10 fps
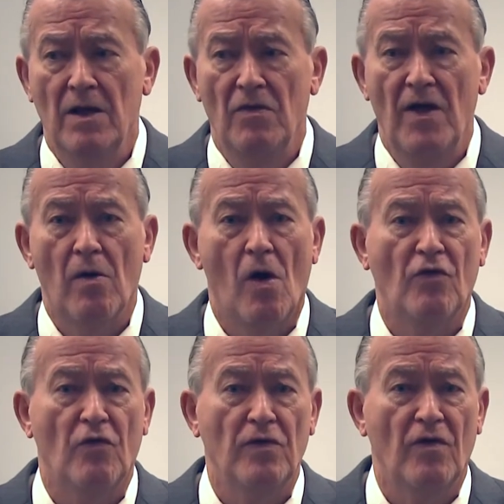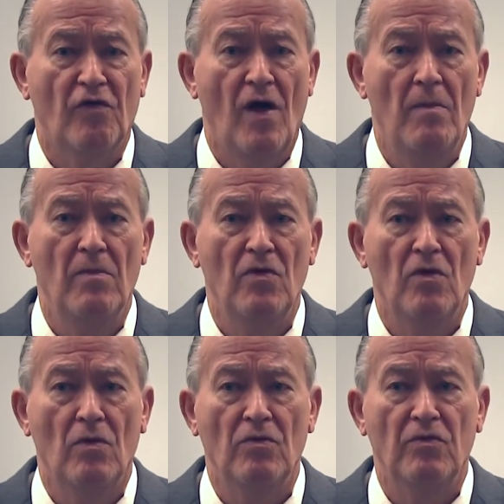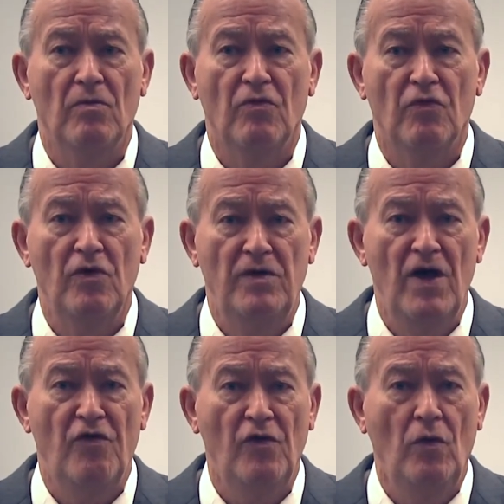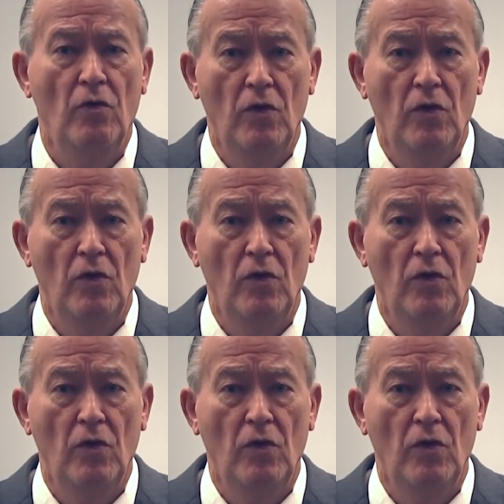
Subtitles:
there are some traditional